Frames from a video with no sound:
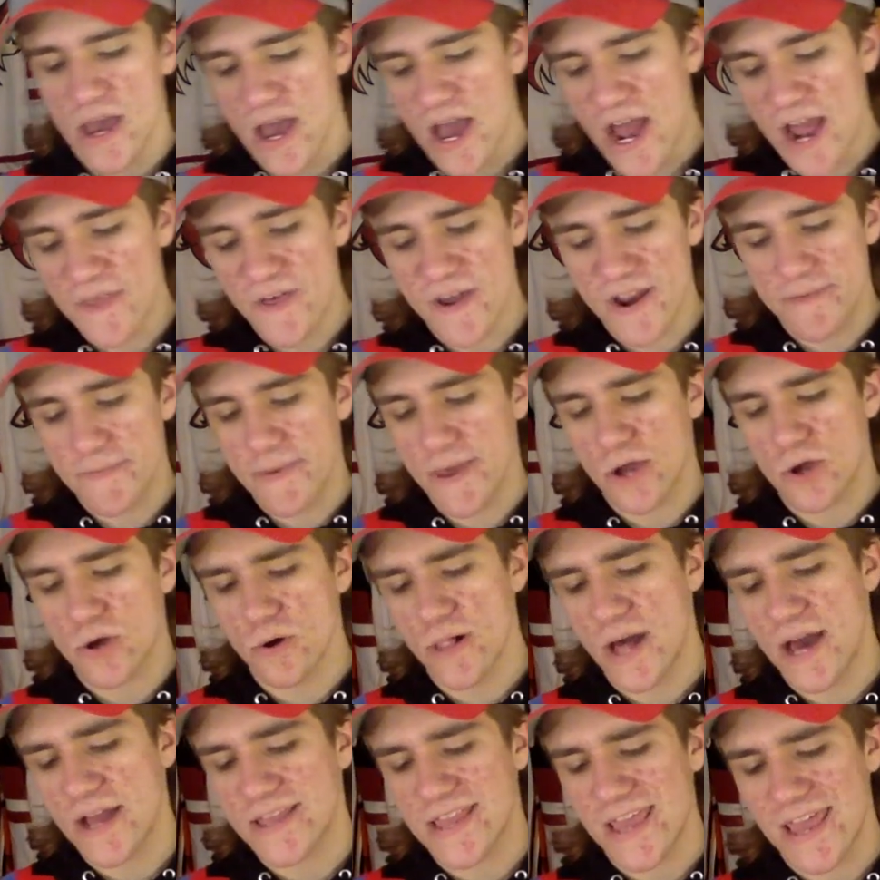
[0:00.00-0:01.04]
I thought it'd be a cool
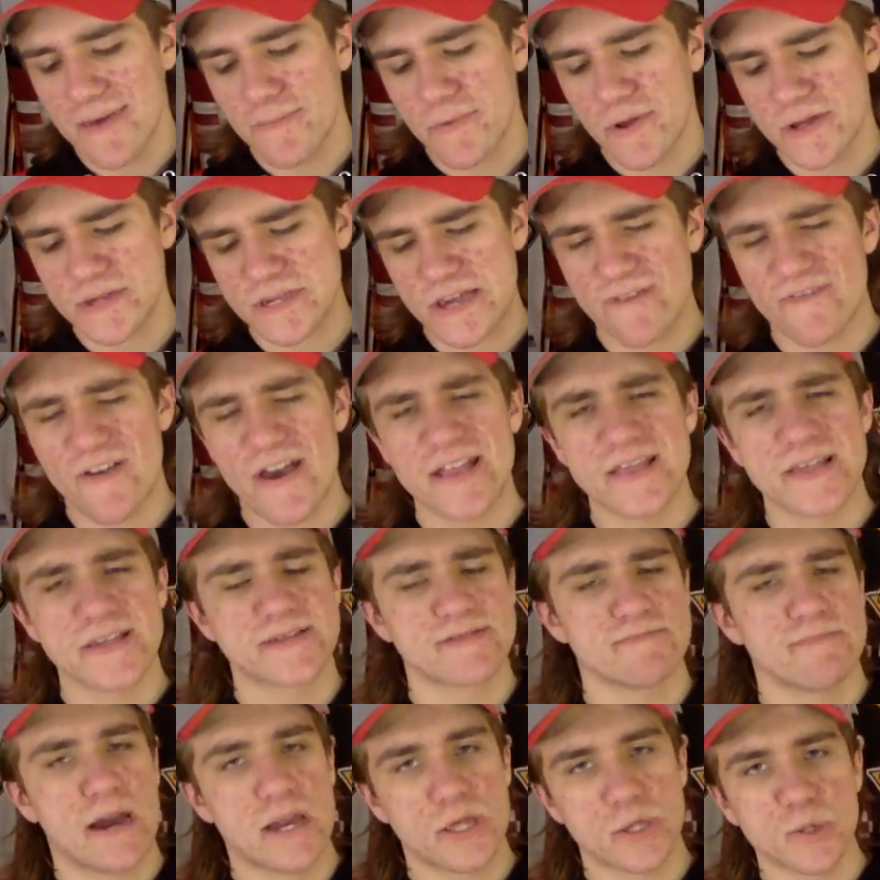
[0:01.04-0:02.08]
idea because I've had this
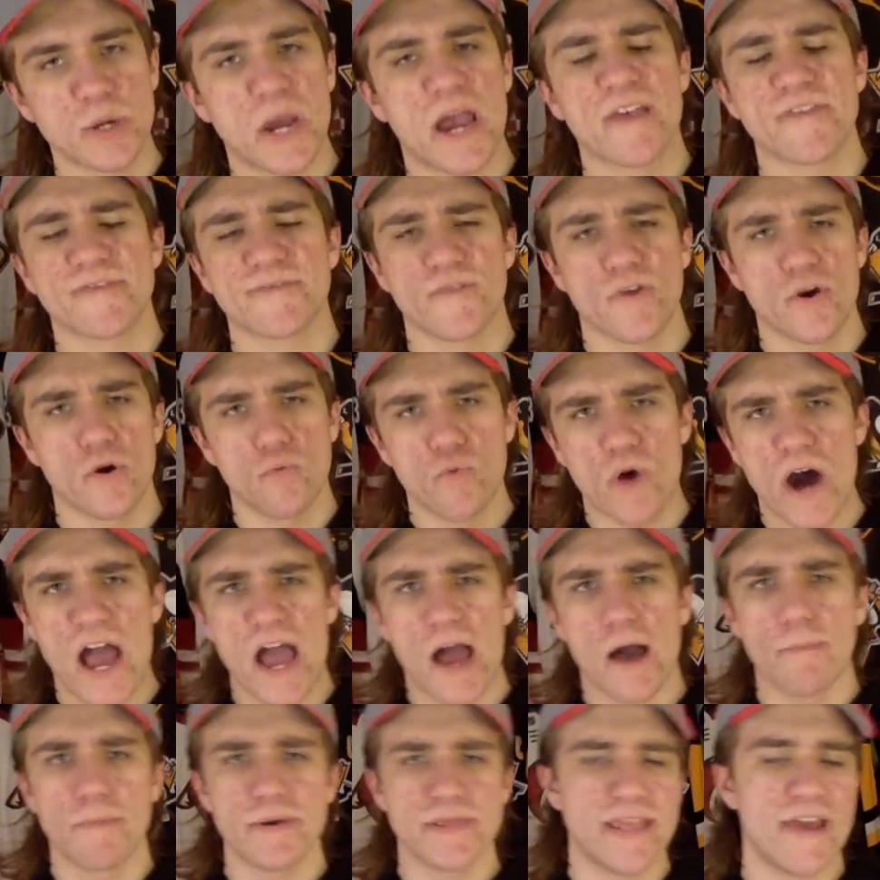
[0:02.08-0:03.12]
in my drafts for a
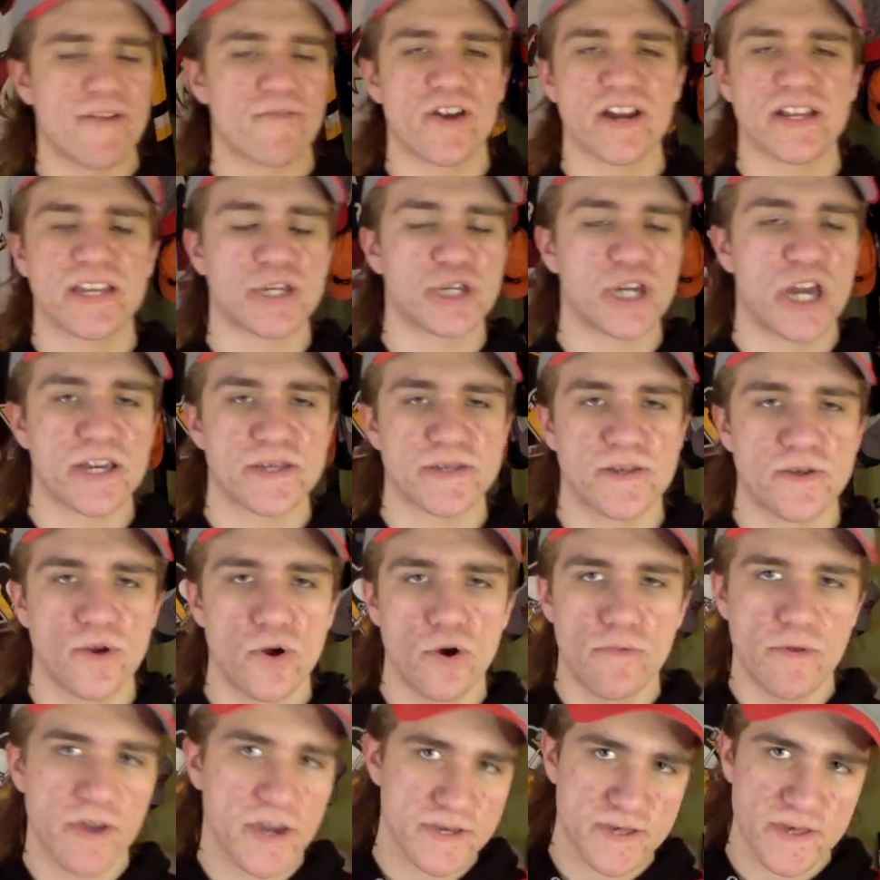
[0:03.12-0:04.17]
while but never had the chance to do
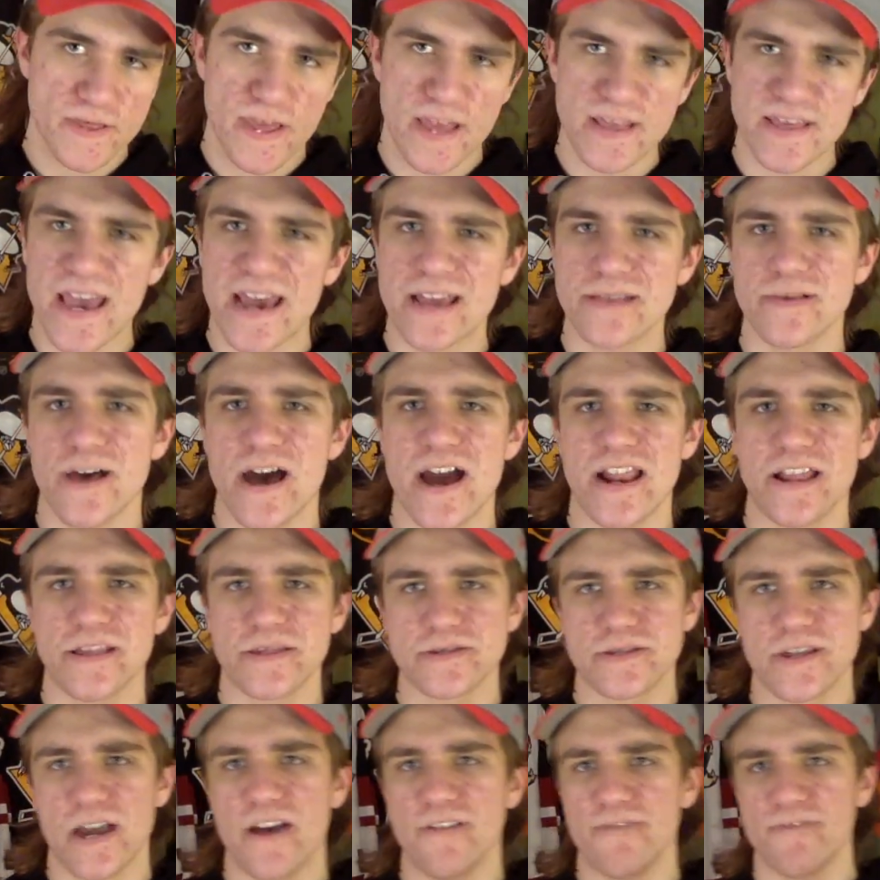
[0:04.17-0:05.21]
it because of the deadline and
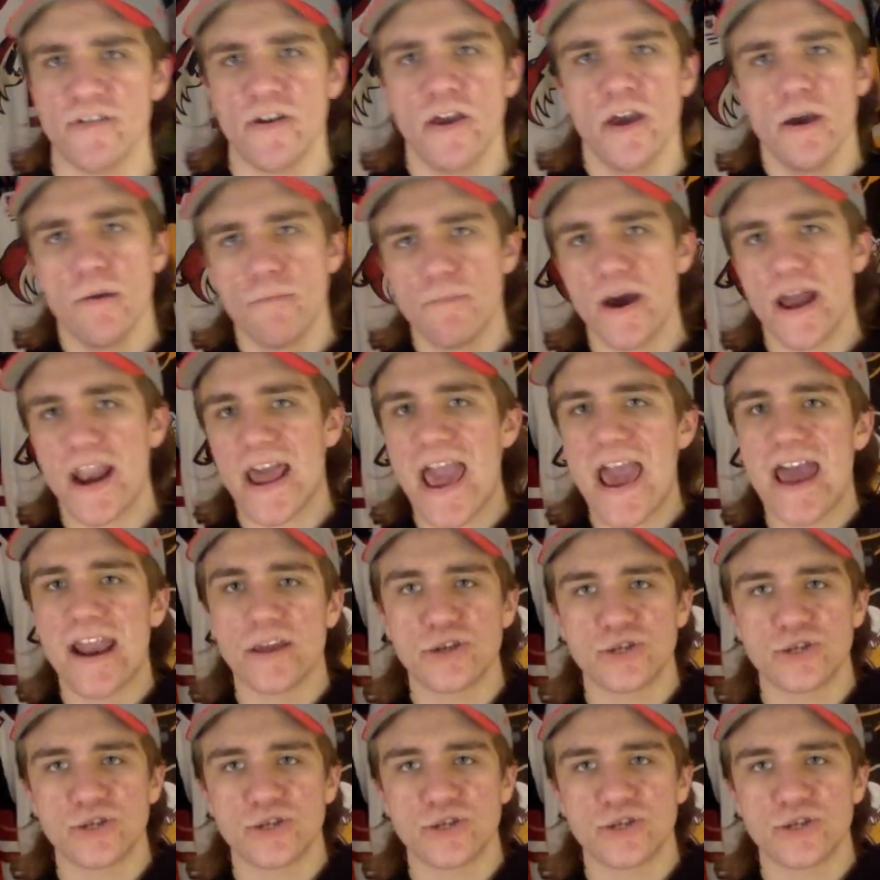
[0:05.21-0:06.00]
stuff. But I had a